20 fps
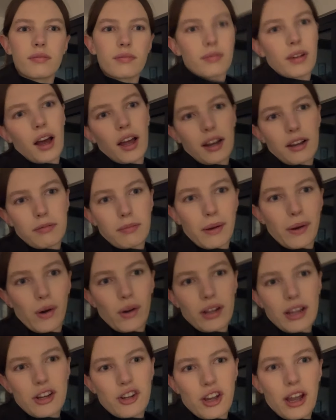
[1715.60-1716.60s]
I love my
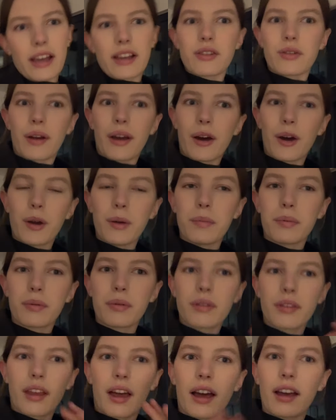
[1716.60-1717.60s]
college days, so I hope
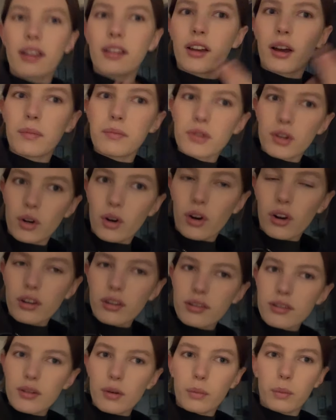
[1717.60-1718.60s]
that comes
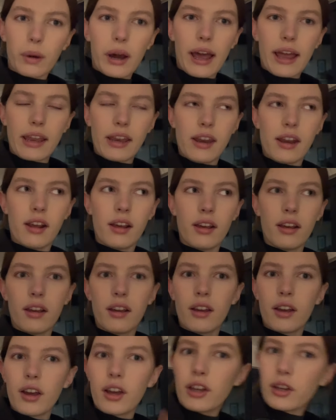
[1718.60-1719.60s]
across when
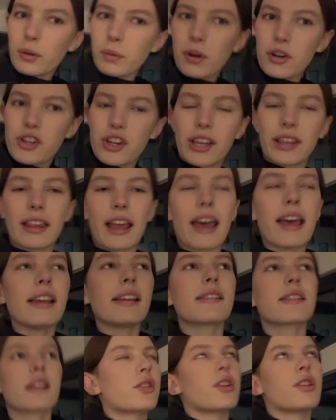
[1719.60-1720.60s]
you're watching
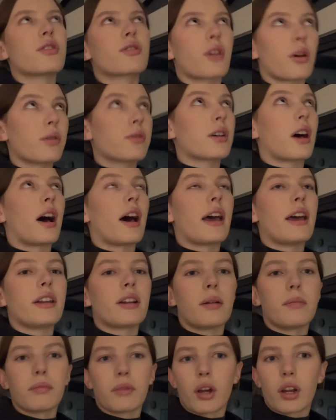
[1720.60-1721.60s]
this. She's so tired.
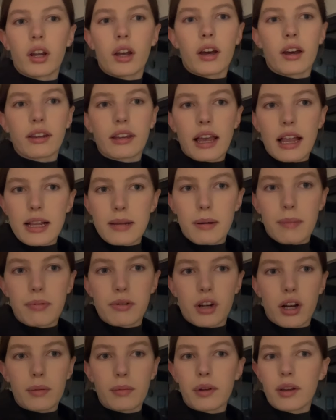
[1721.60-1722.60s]
I'm gonna get into my
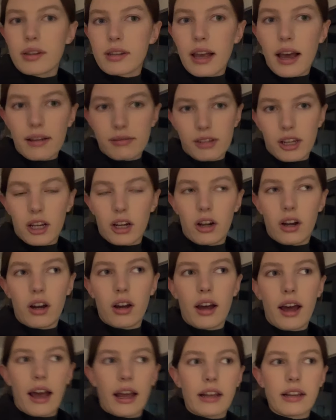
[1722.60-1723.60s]
pajamas, have dinner
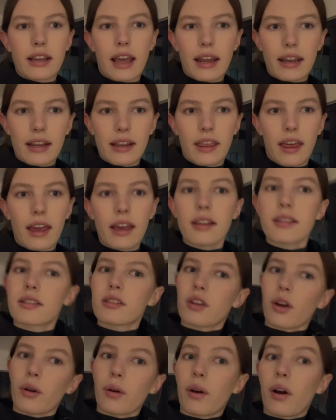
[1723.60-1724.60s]
and edit this,
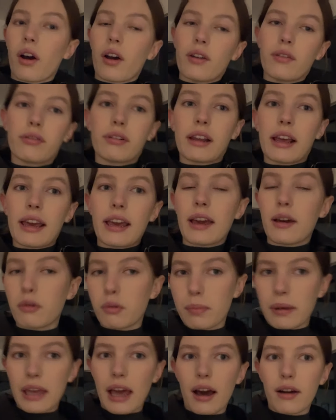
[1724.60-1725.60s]
so hopefully it will
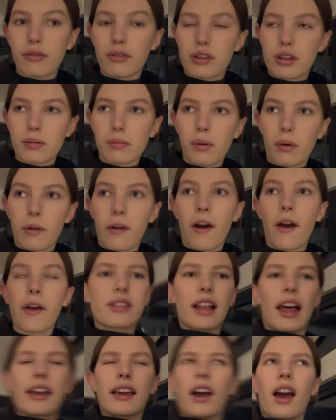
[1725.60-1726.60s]
be out for tomorrow.
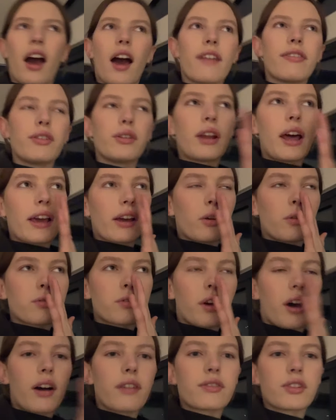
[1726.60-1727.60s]
Like, I feel like also
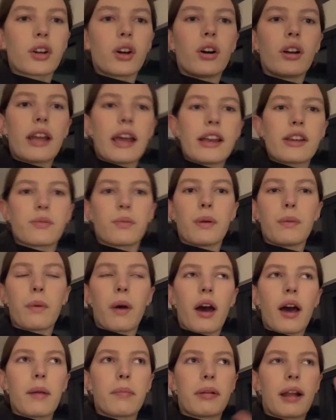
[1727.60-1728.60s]
after college we
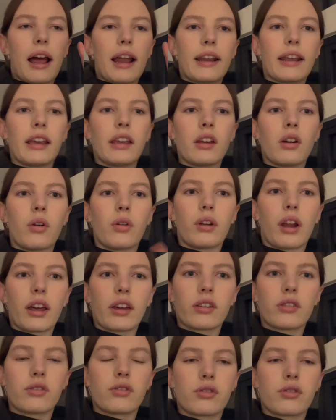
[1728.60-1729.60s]
were planning on like
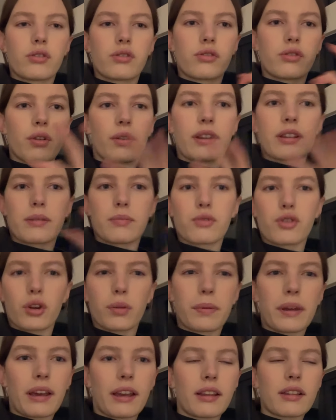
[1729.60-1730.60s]
doing some
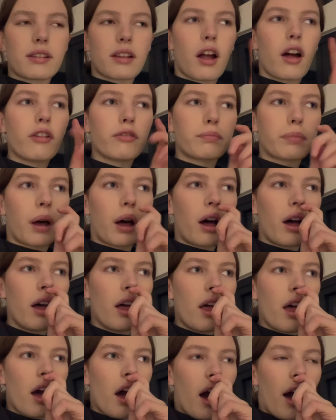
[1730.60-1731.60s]
shopping and stuff, but
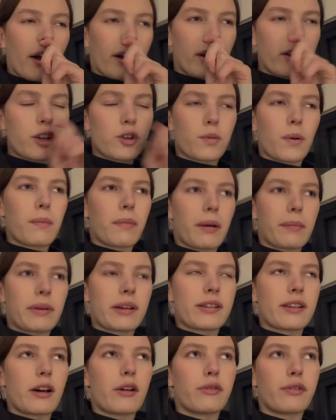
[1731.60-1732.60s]
I kind of just went by
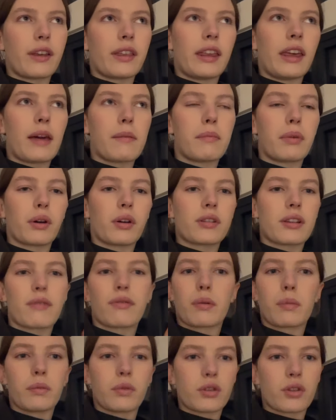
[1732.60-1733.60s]
myself in the end because
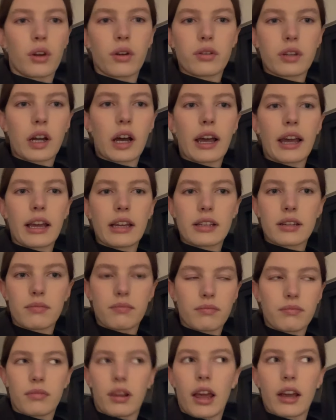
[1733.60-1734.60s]
everyone was so tired,
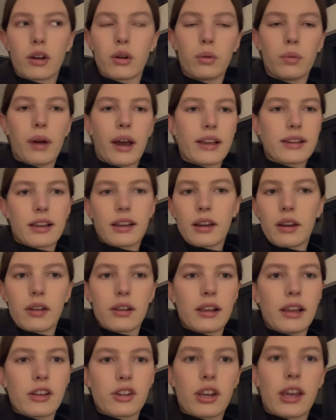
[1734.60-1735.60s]
like always. Like,
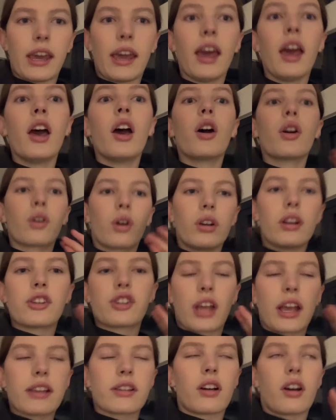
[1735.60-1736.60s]
literally college
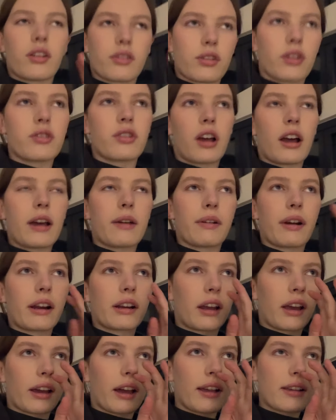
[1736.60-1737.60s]
days are so tiring.
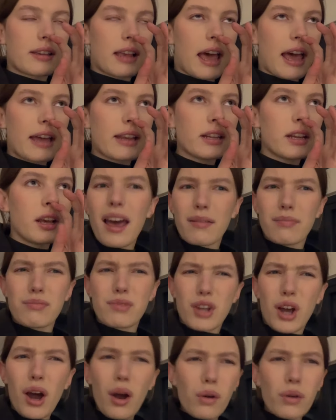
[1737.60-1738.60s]
Like I said,
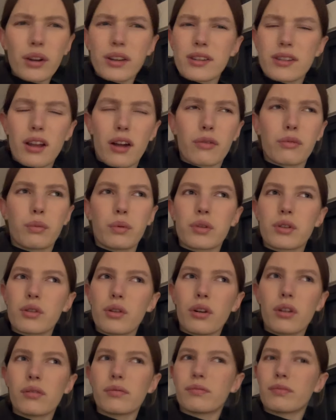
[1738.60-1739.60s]
Zara and stuff was
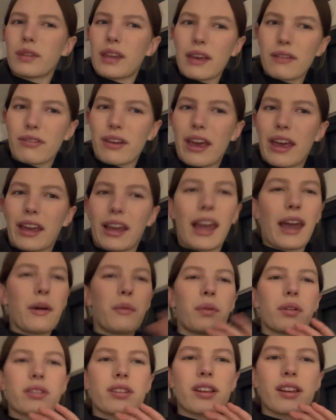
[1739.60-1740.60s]
not giving. It
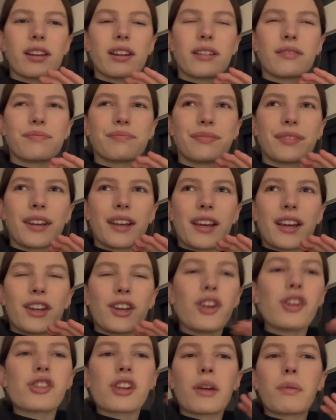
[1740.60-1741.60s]
wasn't
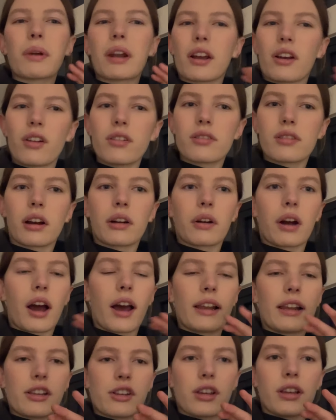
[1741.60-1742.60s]
usually when I go to Zara, I
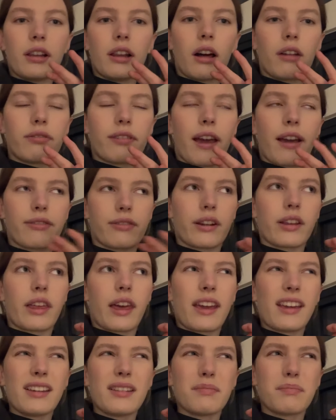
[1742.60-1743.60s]
literally love
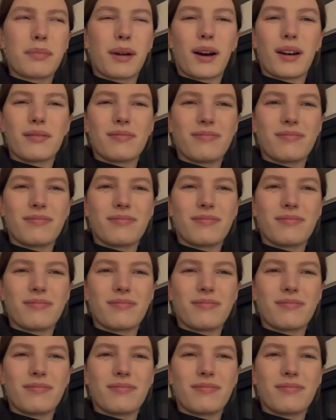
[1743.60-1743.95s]
everything, but